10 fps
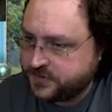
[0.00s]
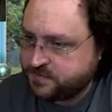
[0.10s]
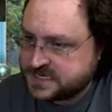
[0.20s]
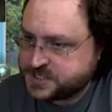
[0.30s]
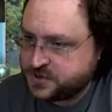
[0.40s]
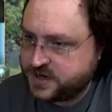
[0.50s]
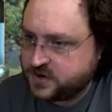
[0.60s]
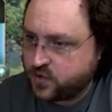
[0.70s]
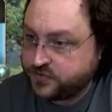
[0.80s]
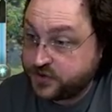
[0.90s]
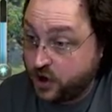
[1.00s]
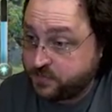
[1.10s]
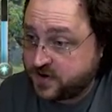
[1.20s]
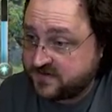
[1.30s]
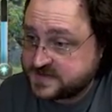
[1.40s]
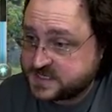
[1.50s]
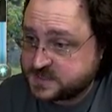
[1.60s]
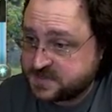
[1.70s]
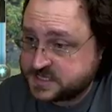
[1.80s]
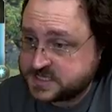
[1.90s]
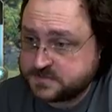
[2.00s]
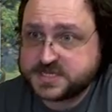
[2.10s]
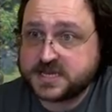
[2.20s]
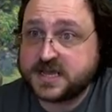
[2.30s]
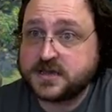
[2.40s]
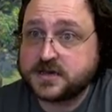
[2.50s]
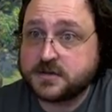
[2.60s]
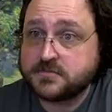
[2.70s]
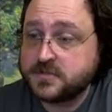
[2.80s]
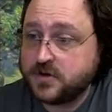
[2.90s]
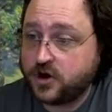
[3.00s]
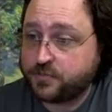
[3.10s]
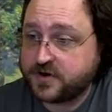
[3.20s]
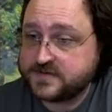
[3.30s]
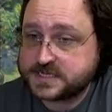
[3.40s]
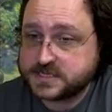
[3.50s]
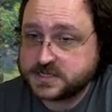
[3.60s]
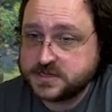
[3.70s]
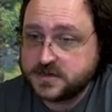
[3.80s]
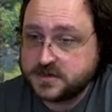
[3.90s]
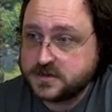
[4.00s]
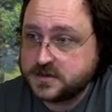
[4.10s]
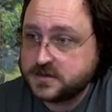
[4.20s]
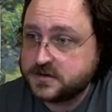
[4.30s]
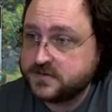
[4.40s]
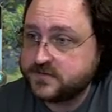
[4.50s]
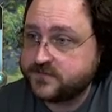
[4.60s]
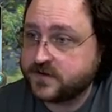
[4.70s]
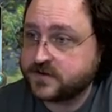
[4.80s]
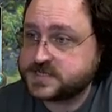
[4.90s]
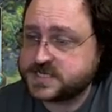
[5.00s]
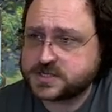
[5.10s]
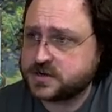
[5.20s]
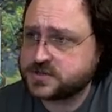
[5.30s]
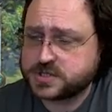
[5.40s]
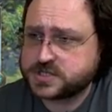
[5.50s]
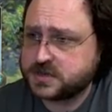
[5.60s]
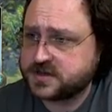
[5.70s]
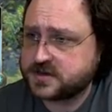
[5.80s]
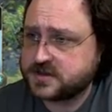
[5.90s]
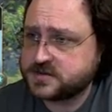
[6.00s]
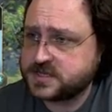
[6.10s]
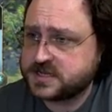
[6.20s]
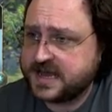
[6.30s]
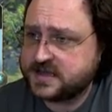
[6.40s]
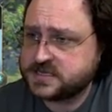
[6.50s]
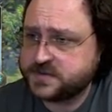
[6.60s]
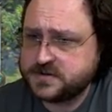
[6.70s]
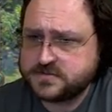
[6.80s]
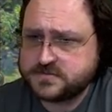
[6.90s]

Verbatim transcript: Plus 30 growth all provinces, plus 10% income all provinces for six turns or something. There's the talisman.